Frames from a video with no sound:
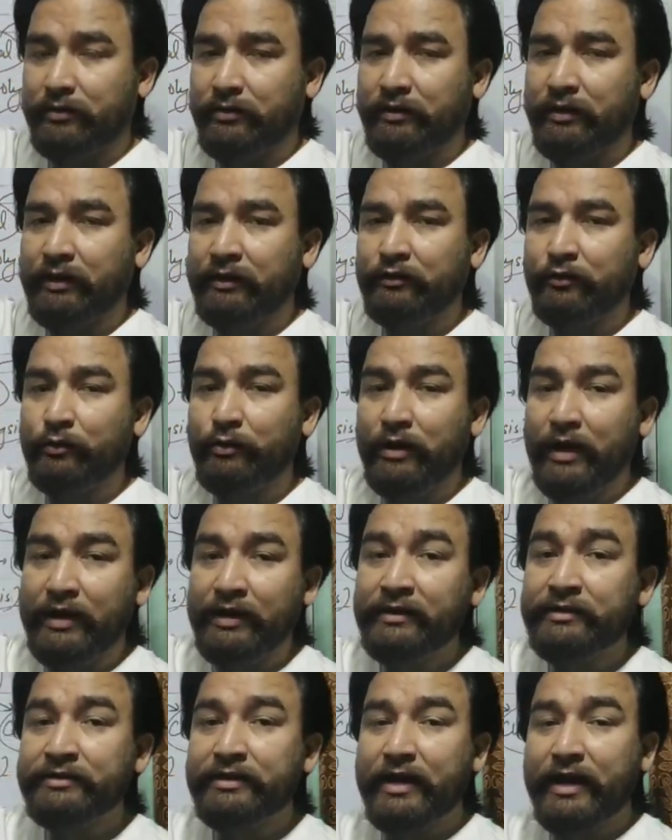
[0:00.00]

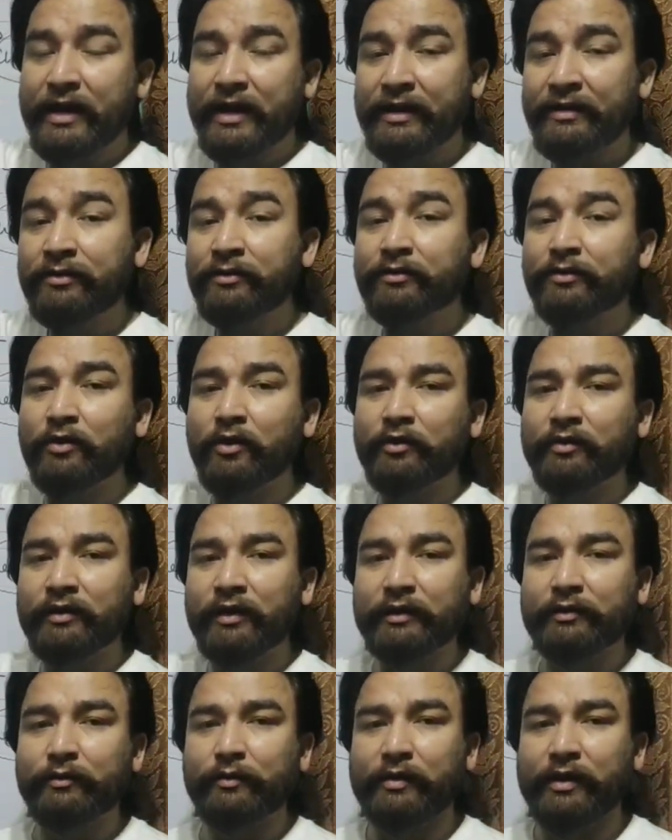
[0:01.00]
electrolytes and
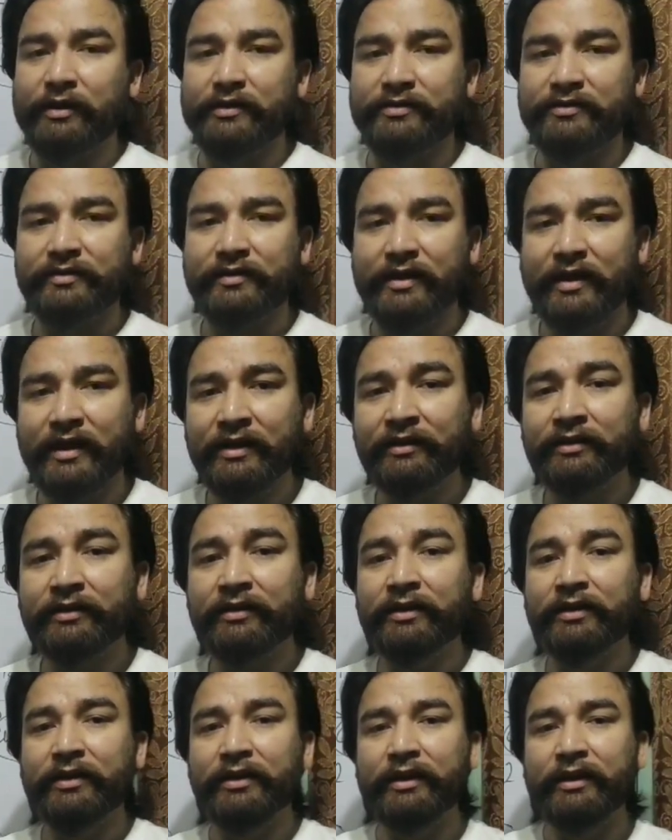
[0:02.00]
non-electrolytes, that
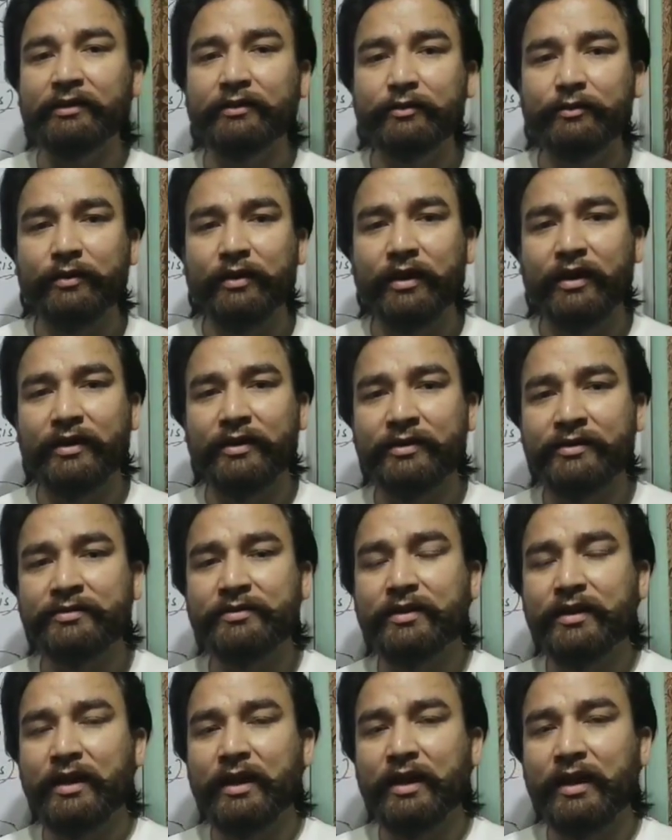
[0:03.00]

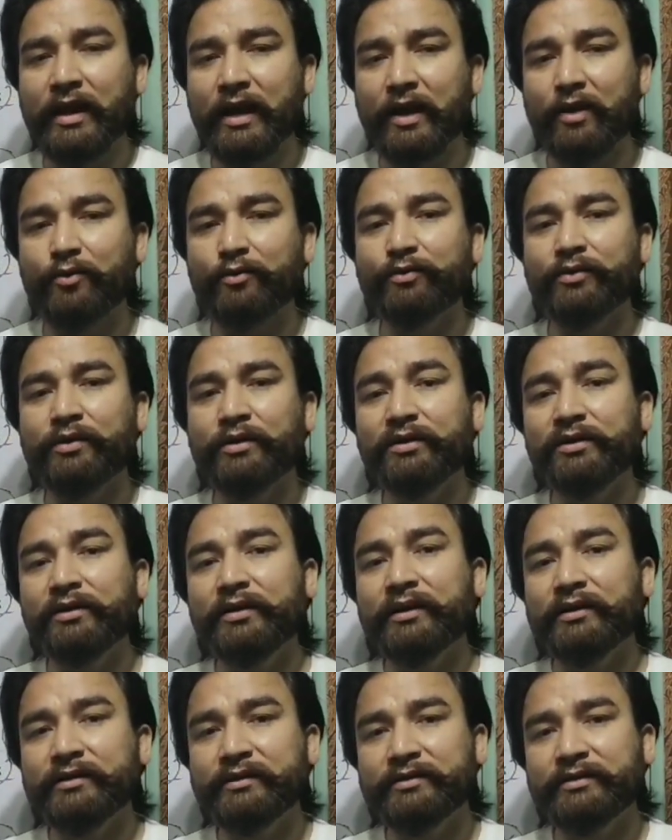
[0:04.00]
electrolytes allow the
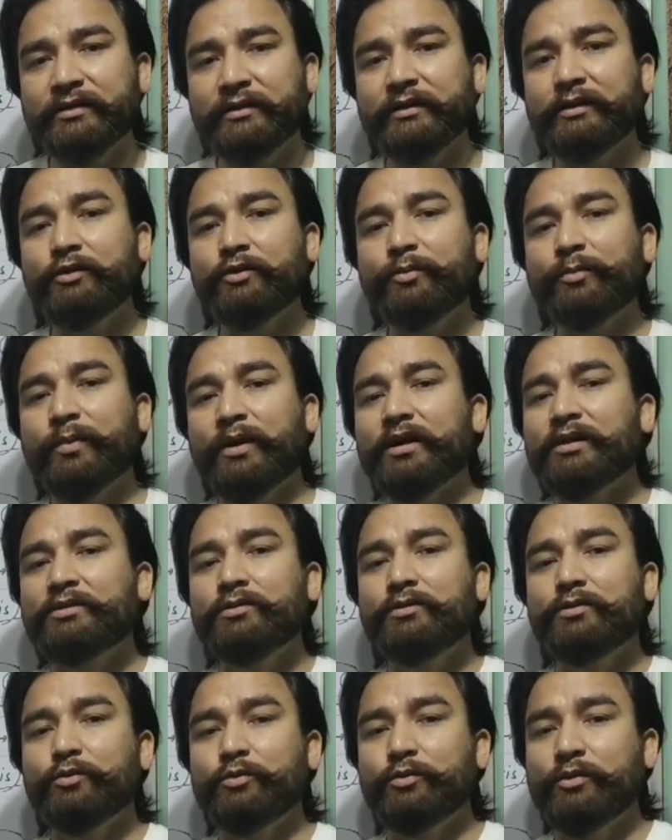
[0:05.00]
electricity to
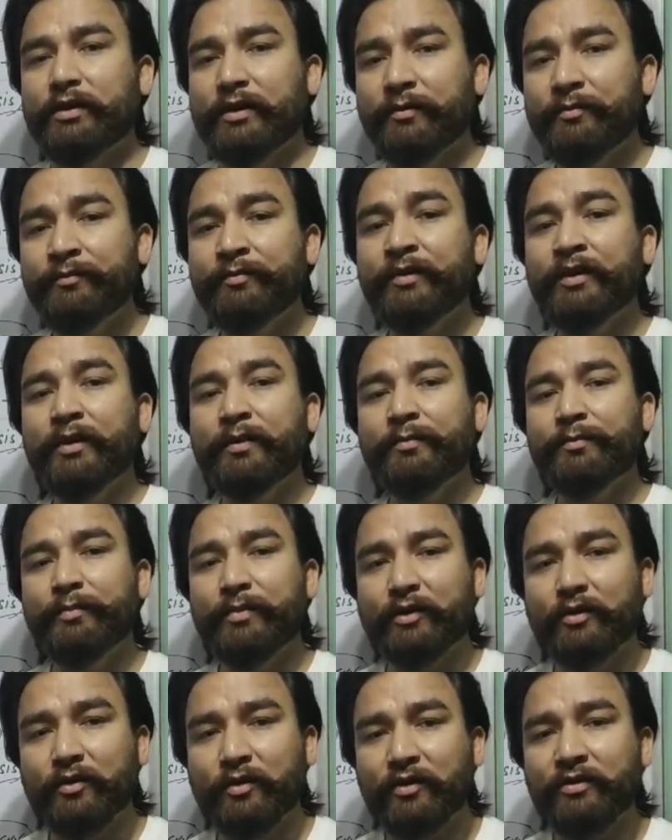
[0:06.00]
pass through them
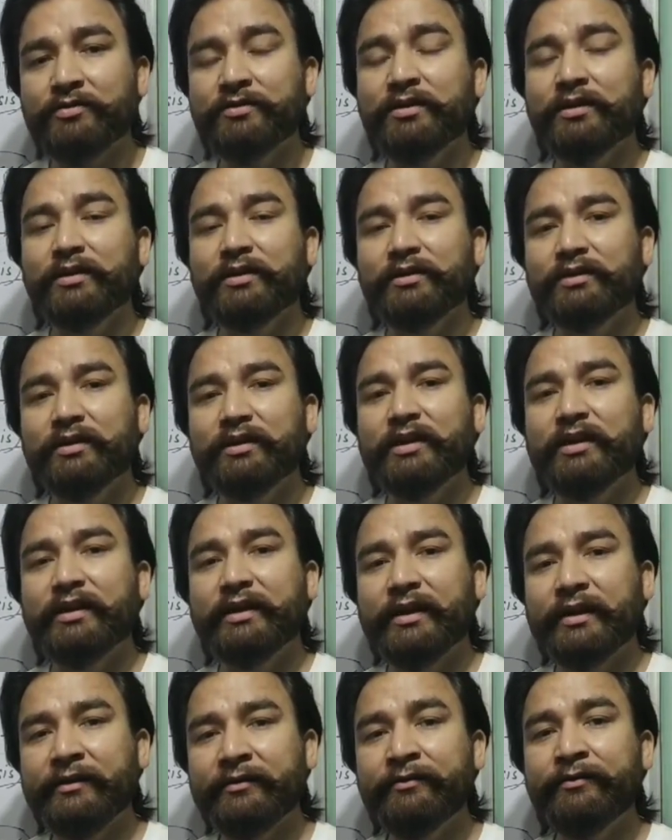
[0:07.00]
because they
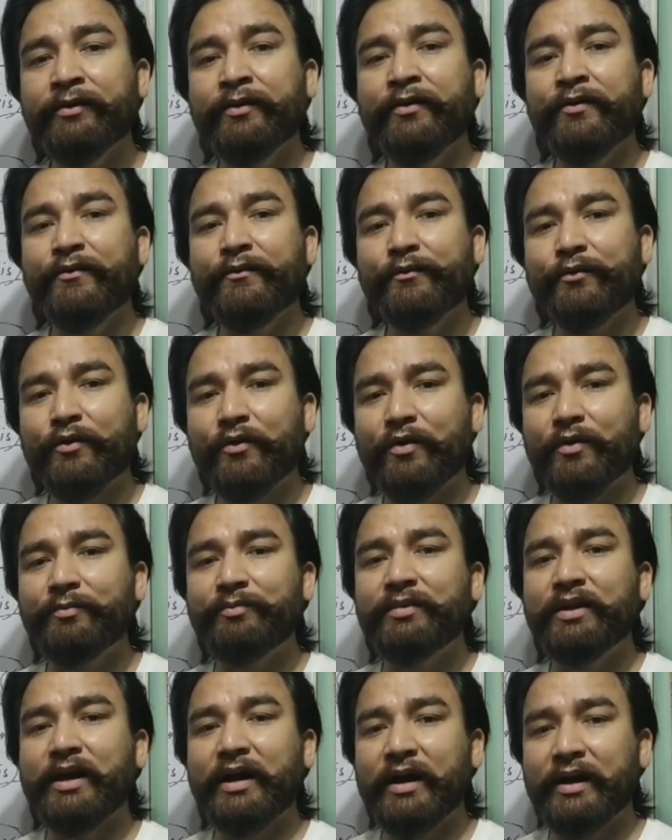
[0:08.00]
can
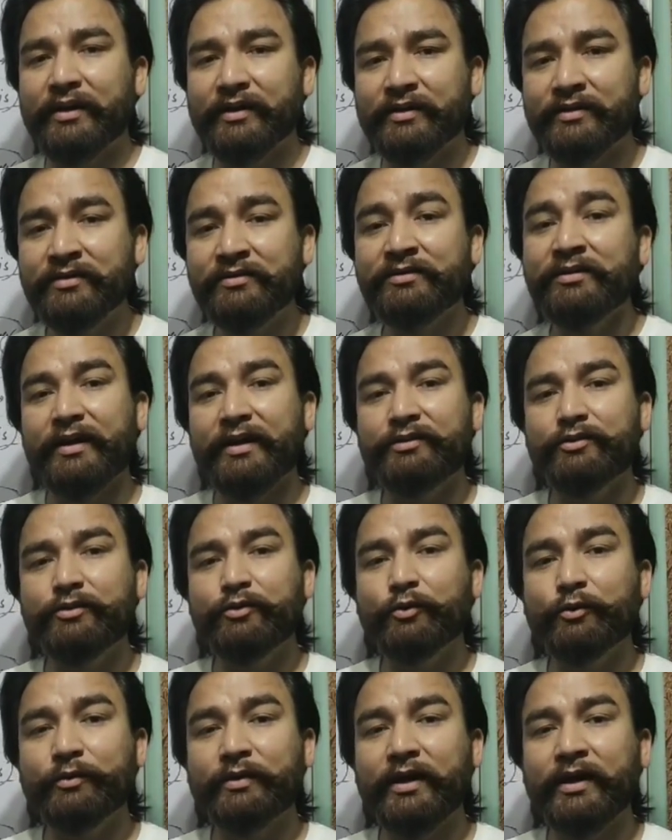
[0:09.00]
form the ions. As you
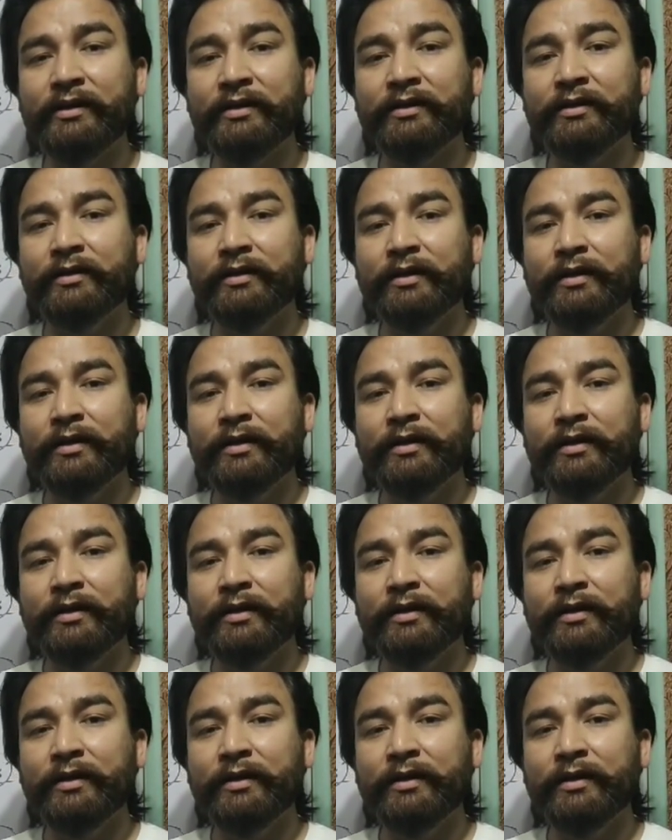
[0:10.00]
know that